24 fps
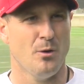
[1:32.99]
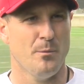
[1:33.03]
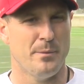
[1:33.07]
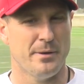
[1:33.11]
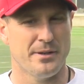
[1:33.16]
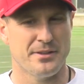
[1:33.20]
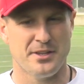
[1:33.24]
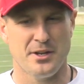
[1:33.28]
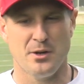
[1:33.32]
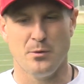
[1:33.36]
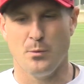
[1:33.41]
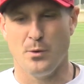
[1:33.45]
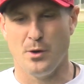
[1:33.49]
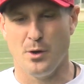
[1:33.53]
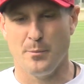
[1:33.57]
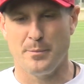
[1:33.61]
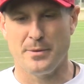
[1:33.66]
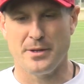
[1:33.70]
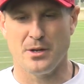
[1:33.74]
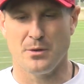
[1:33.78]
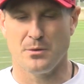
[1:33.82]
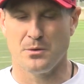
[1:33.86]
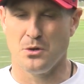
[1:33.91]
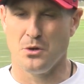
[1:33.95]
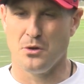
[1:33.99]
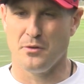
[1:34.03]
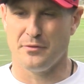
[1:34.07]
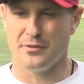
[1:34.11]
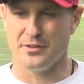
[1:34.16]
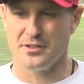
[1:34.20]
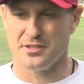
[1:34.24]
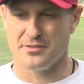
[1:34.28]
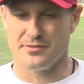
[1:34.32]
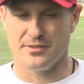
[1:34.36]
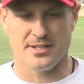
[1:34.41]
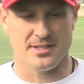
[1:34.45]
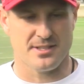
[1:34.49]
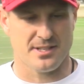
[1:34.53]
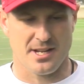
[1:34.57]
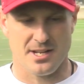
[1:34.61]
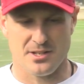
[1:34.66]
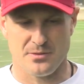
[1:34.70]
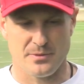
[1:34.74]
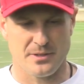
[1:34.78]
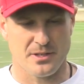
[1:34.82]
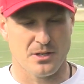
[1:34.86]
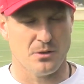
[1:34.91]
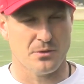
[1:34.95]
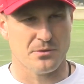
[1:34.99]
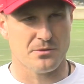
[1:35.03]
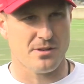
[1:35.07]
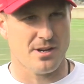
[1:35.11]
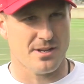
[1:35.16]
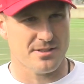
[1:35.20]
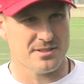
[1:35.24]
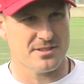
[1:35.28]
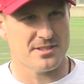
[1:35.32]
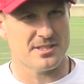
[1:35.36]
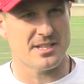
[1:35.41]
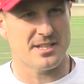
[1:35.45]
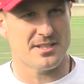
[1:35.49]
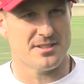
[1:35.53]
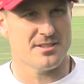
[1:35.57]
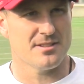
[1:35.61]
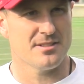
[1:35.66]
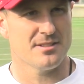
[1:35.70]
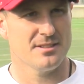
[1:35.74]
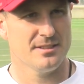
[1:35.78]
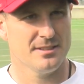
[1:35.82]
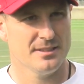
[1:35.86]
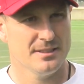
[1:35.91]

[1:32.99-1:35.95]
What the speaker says: But there will be a role for Javinsky as we go throughout the season.